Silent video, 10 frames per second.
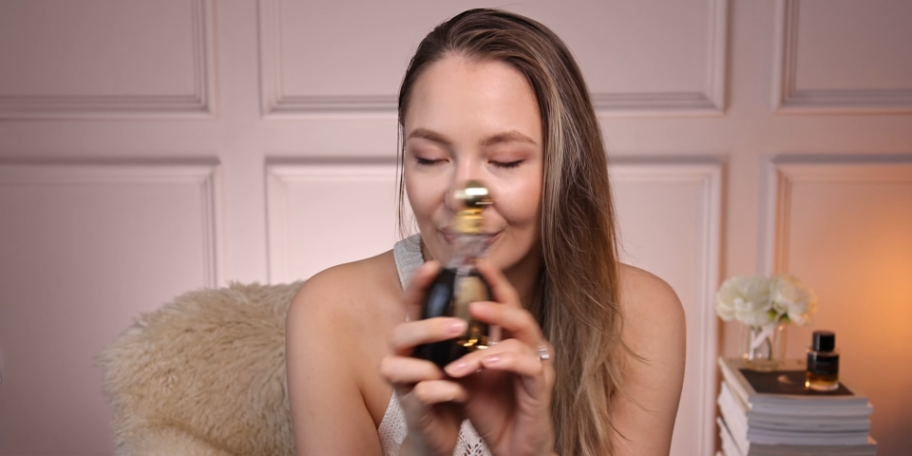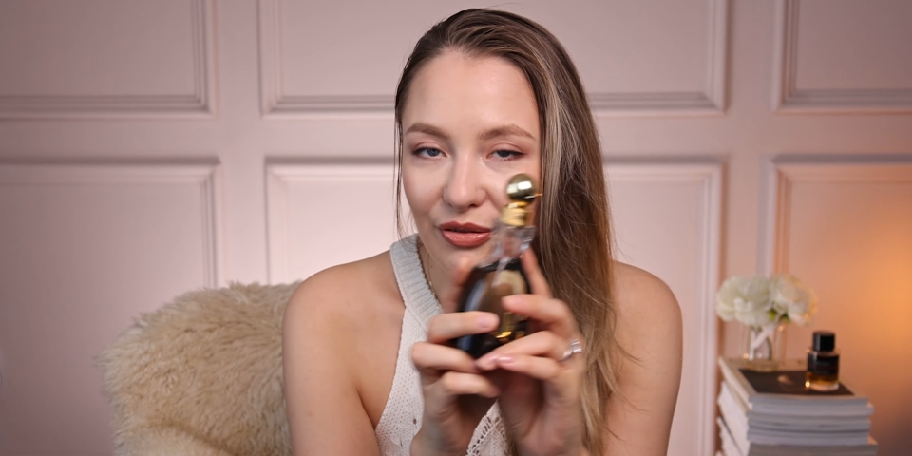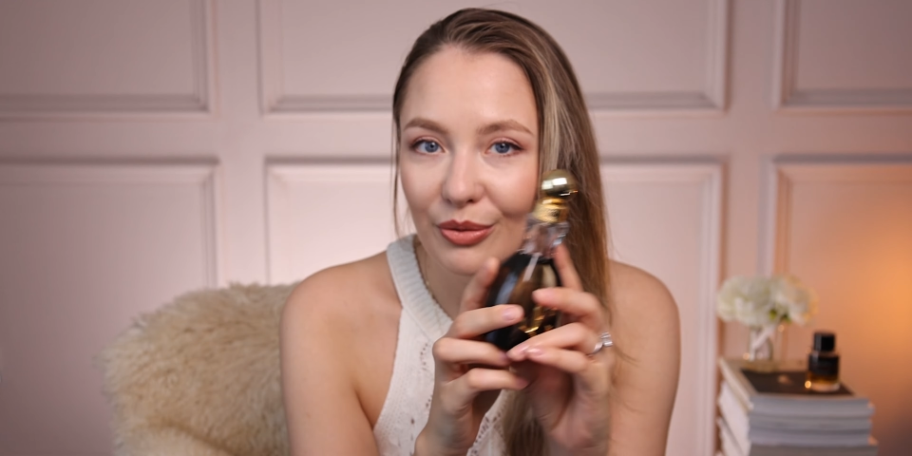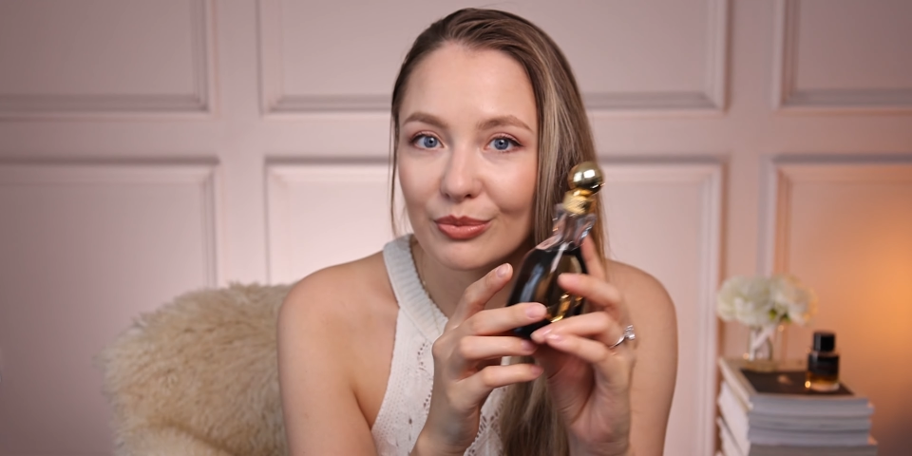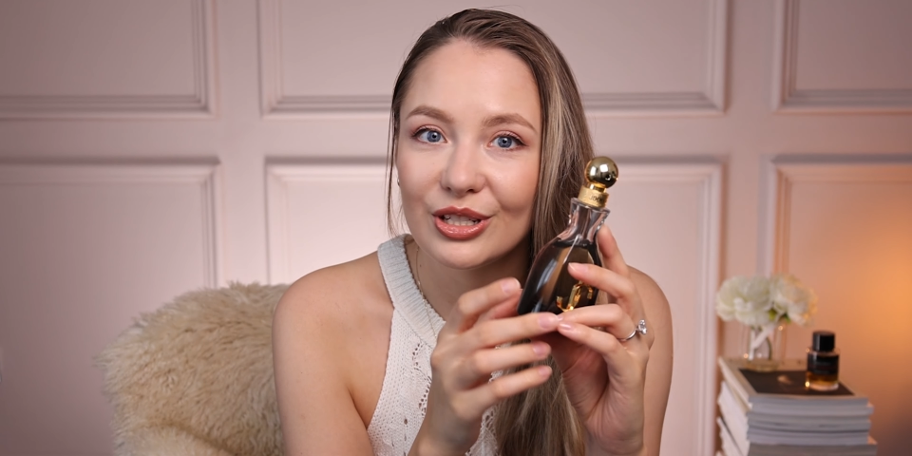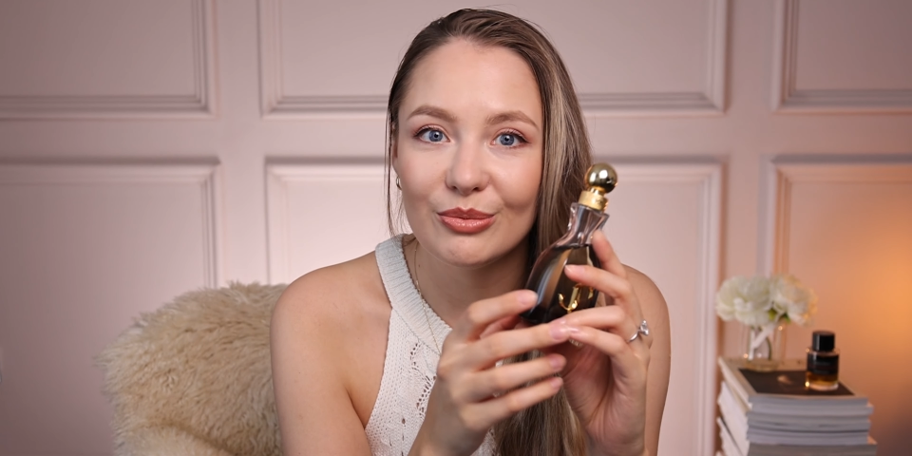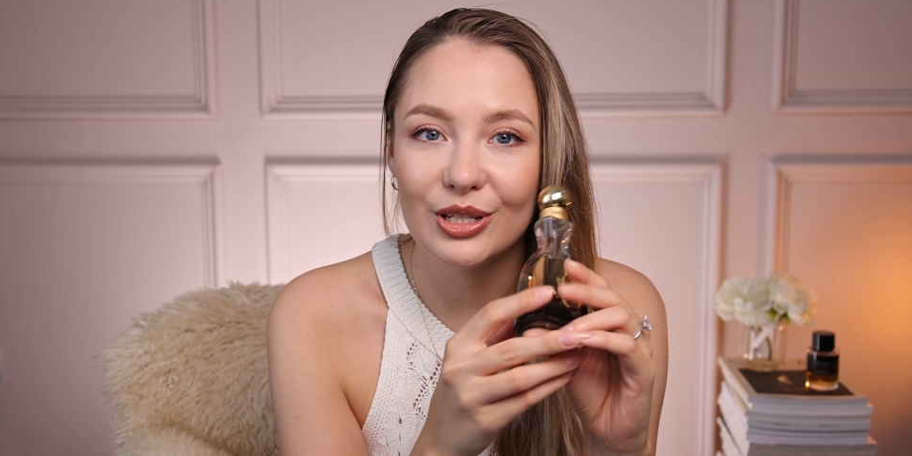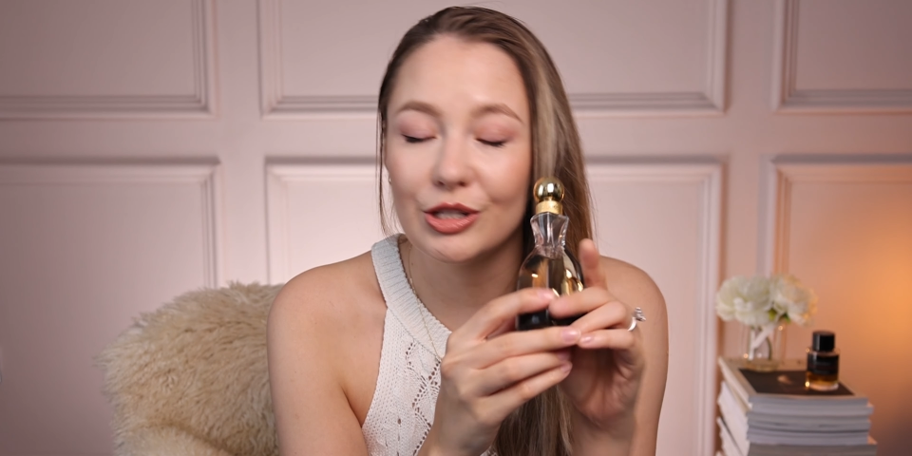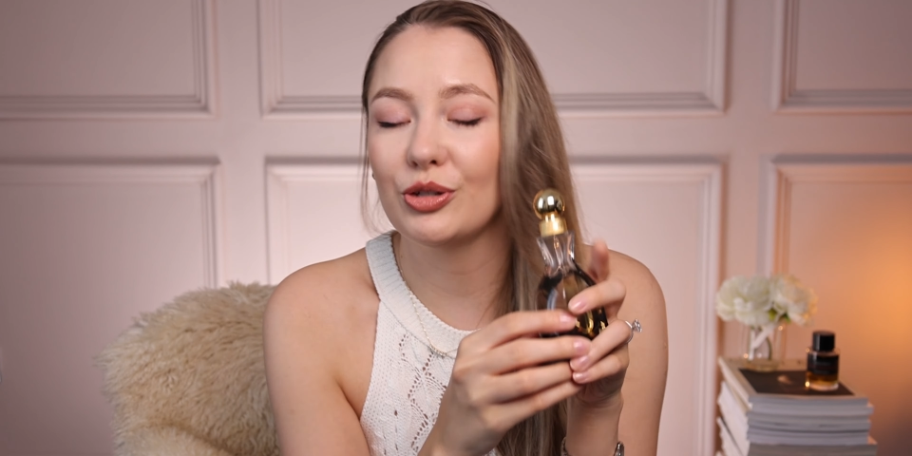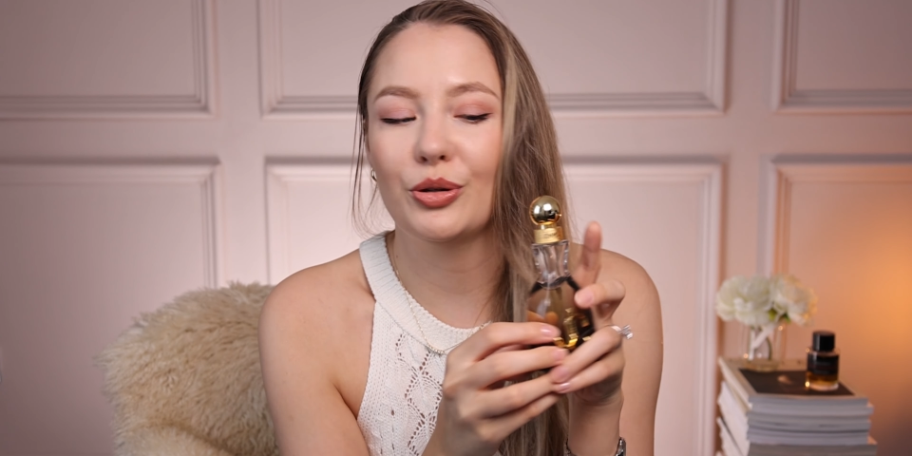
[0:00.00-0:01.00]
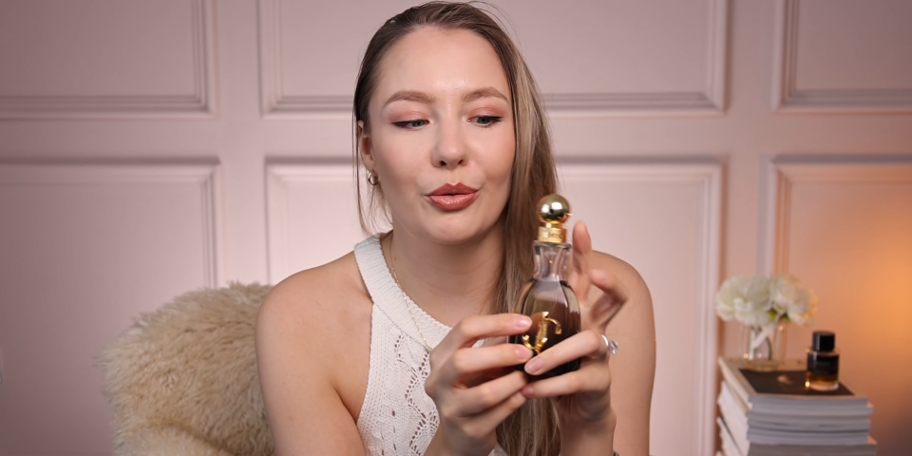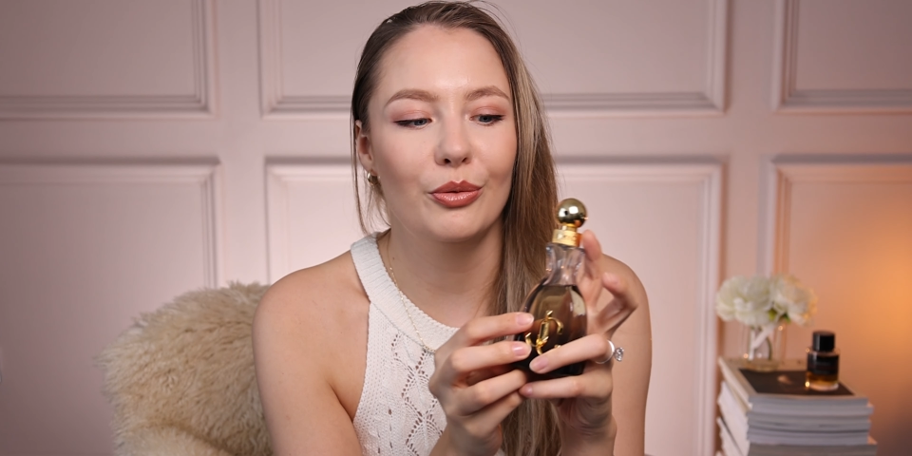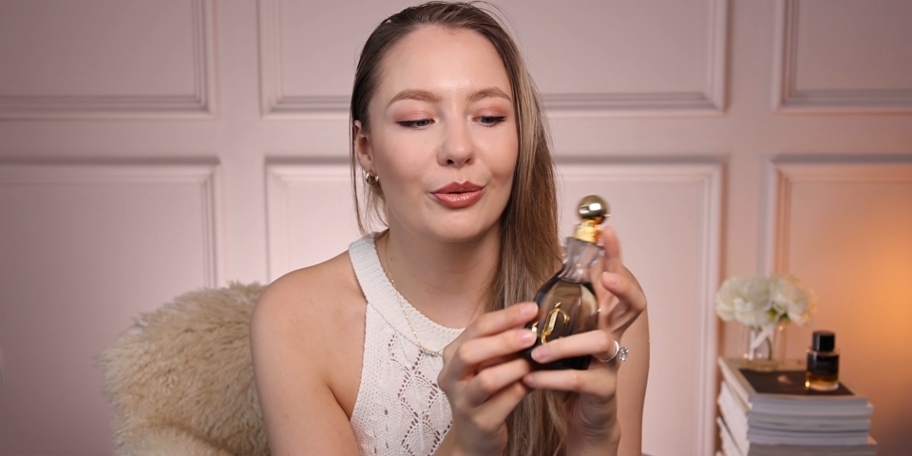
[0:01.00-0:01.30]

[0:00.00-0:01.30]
one from Jimmy Choo.